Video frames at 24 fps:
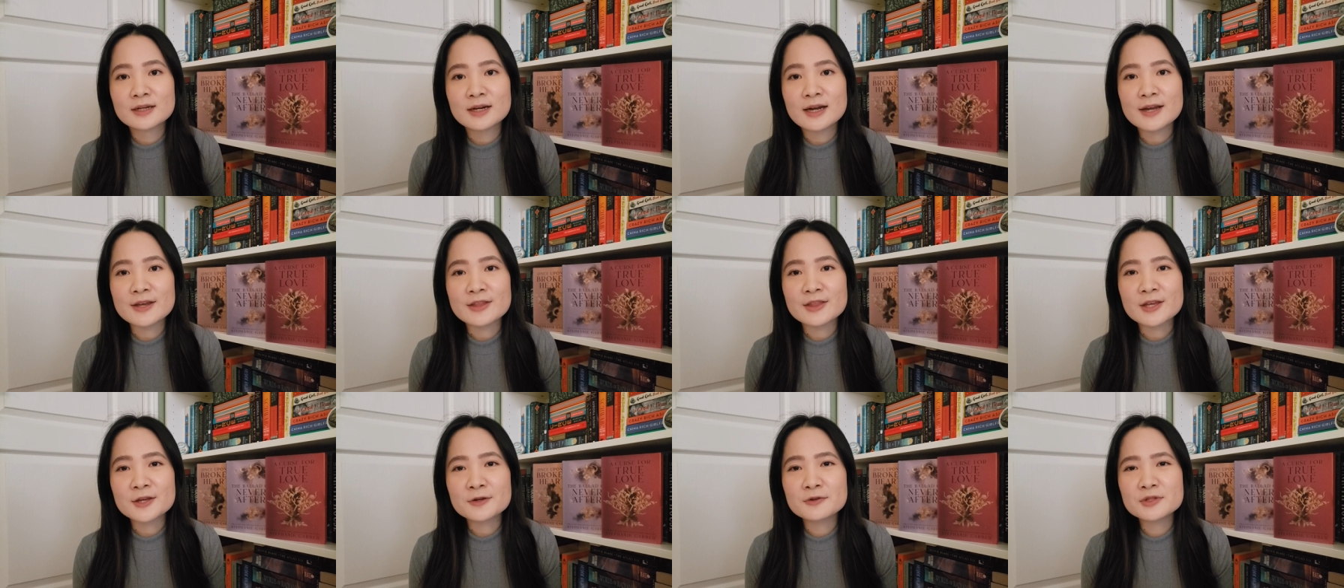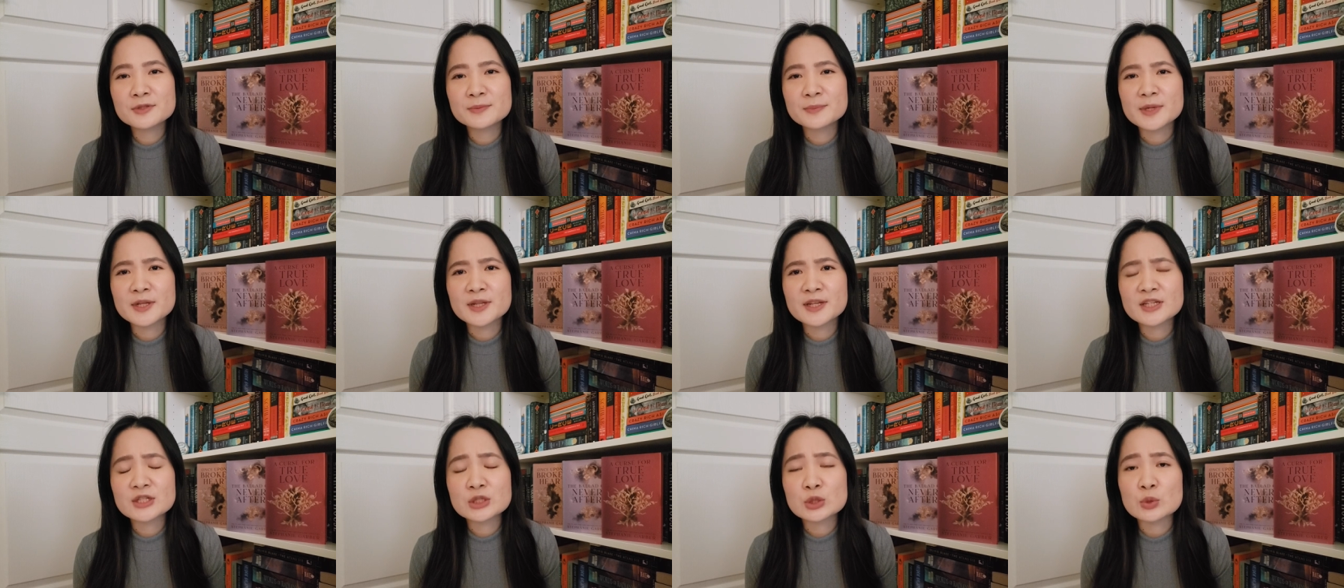I think it was
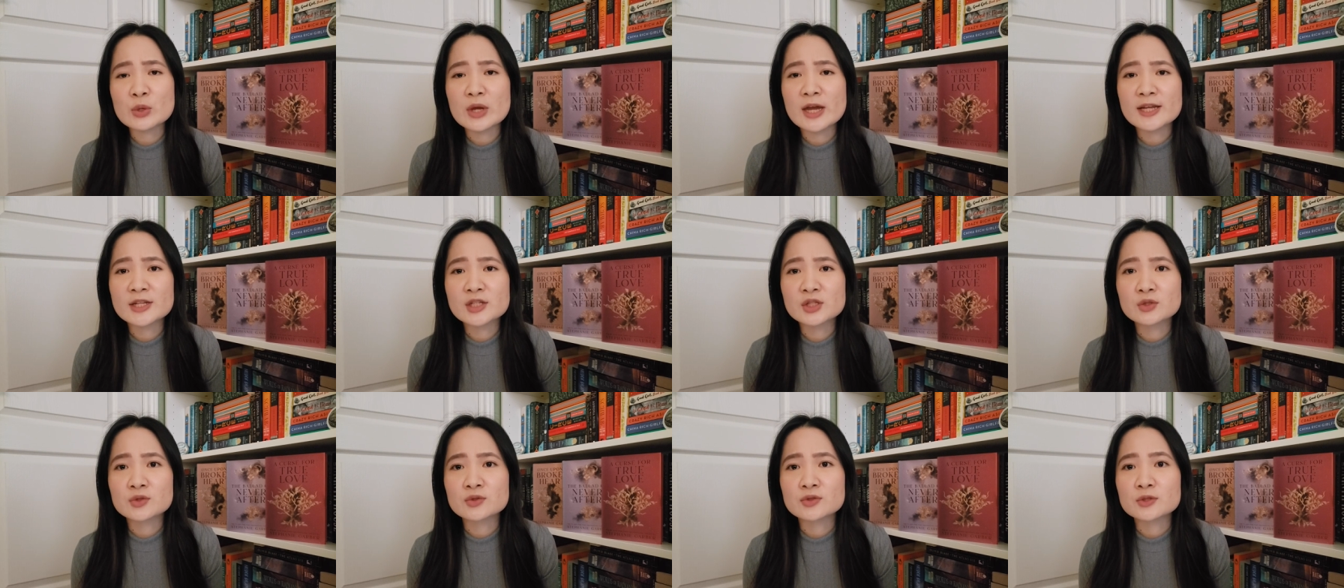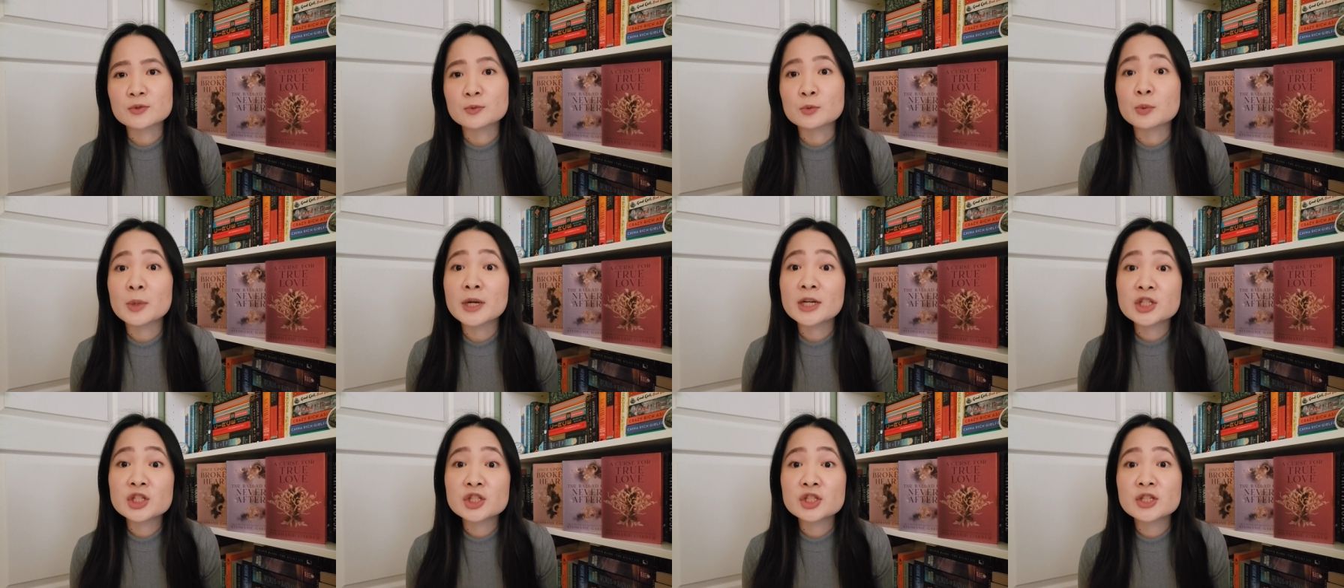mainly to answer some
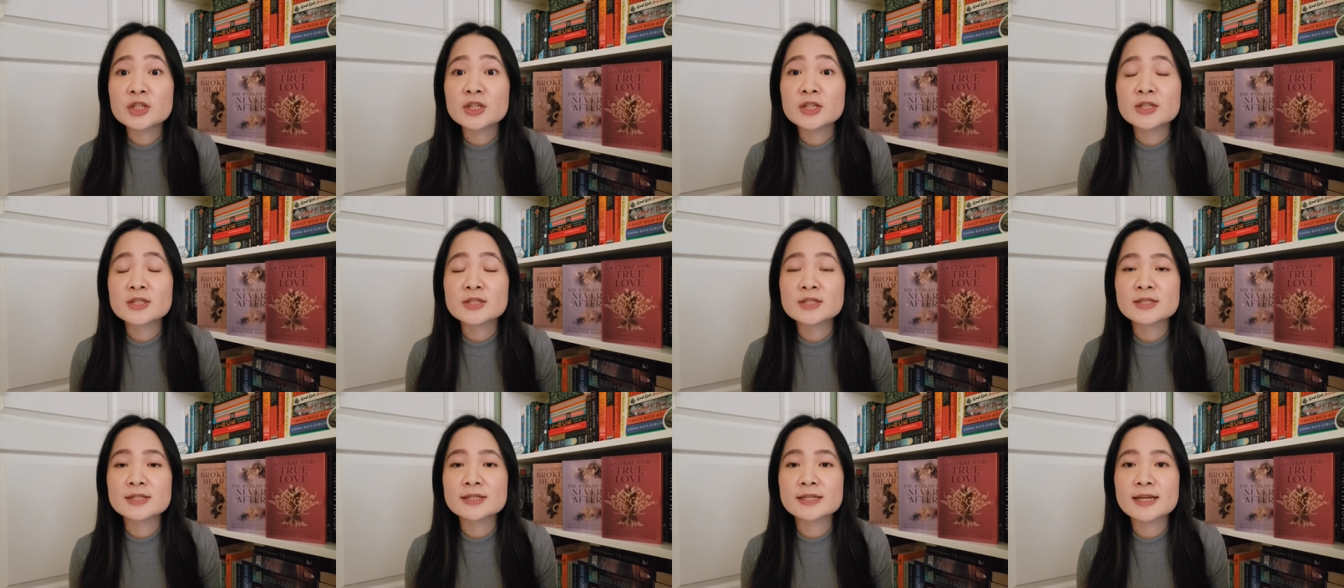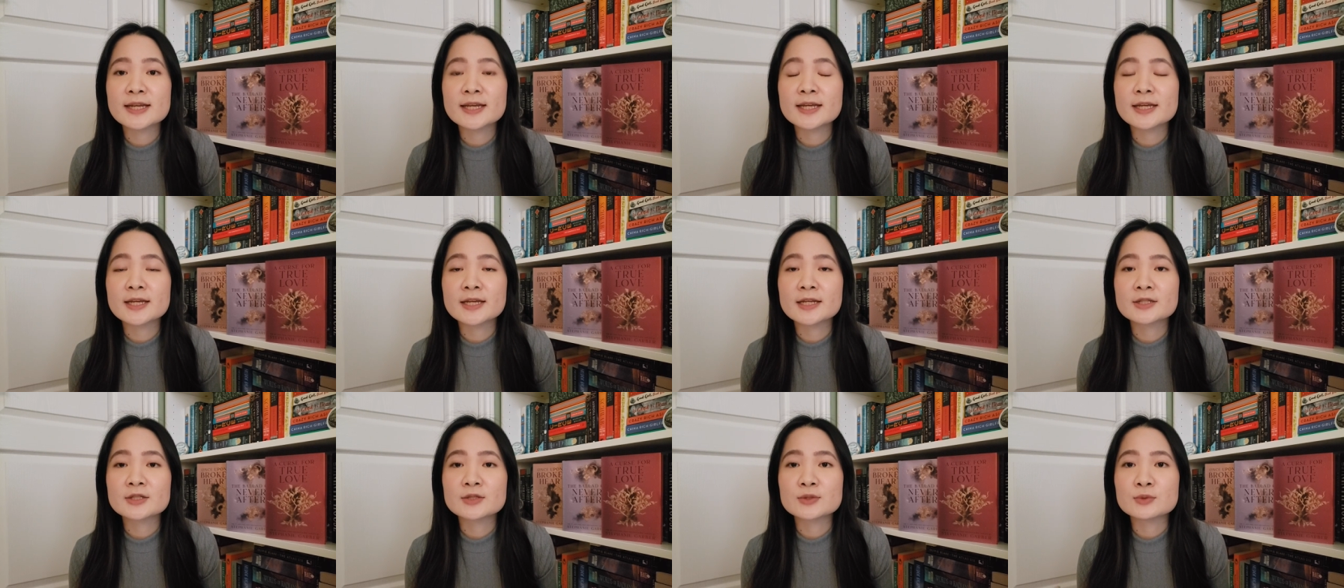questions
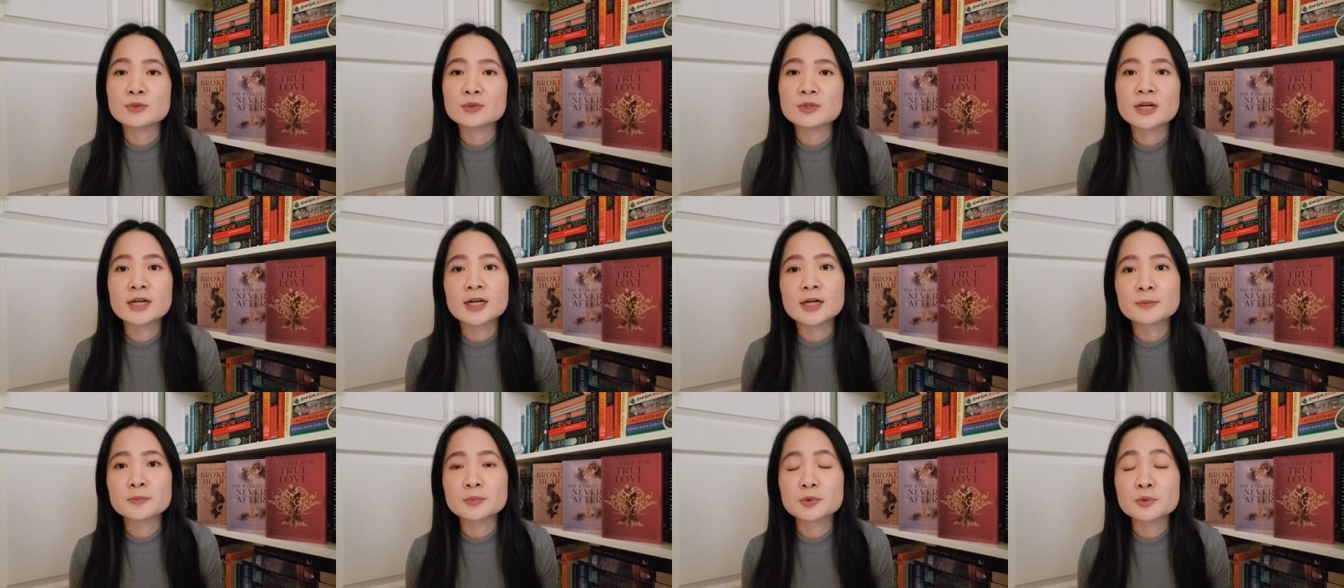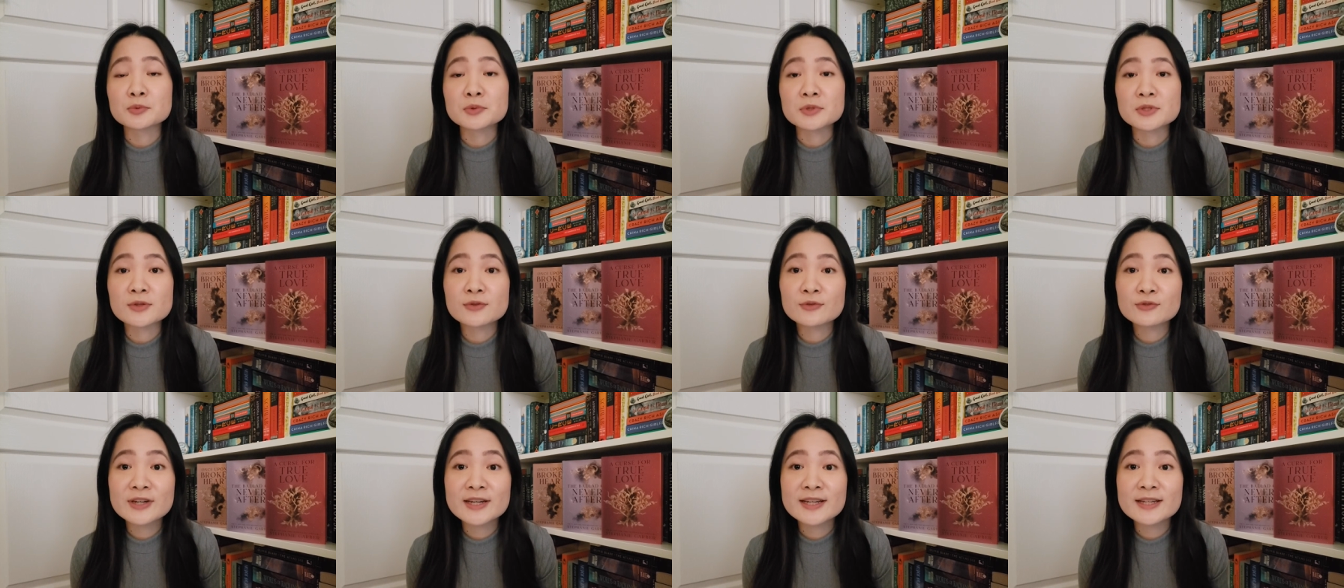and to tie up loose
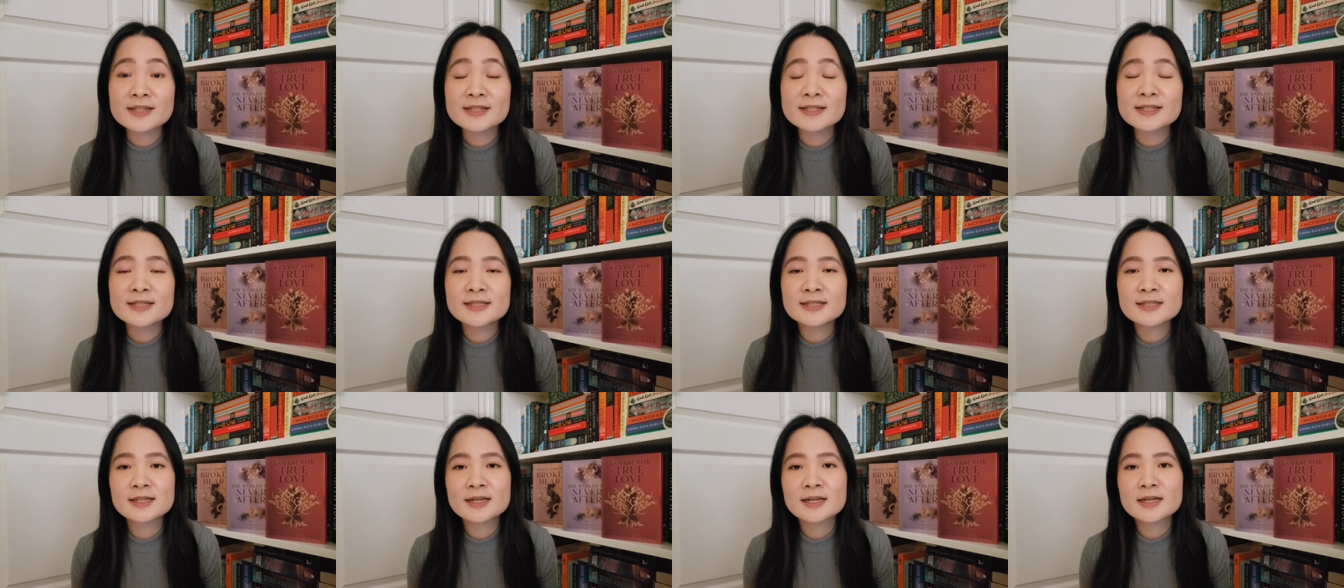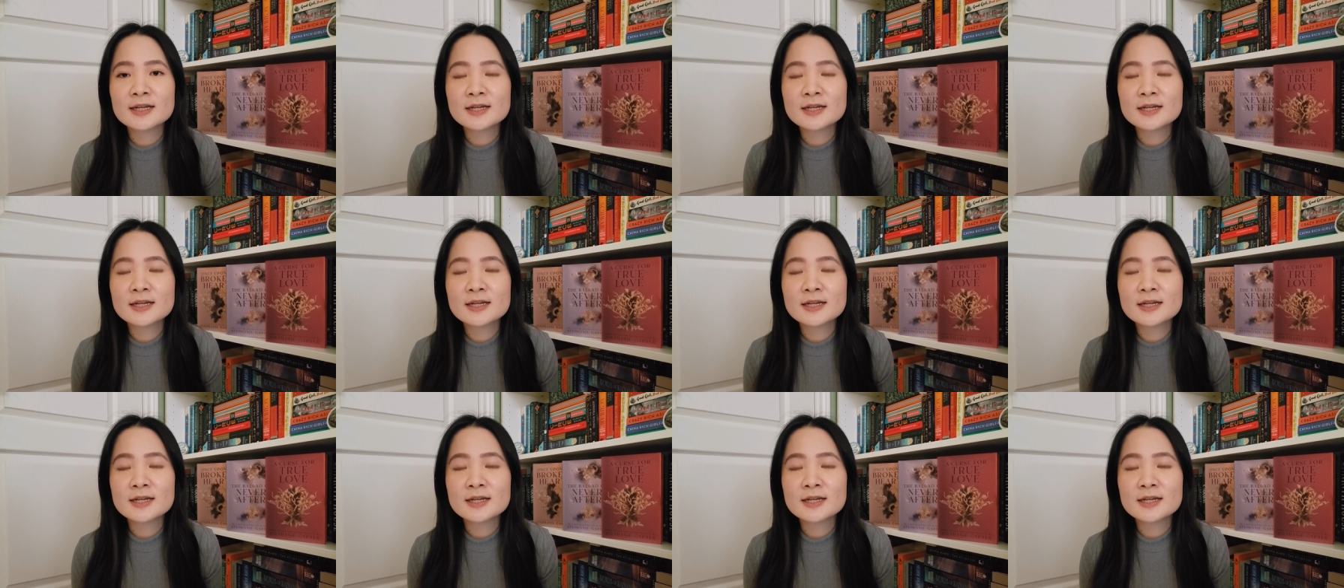threads,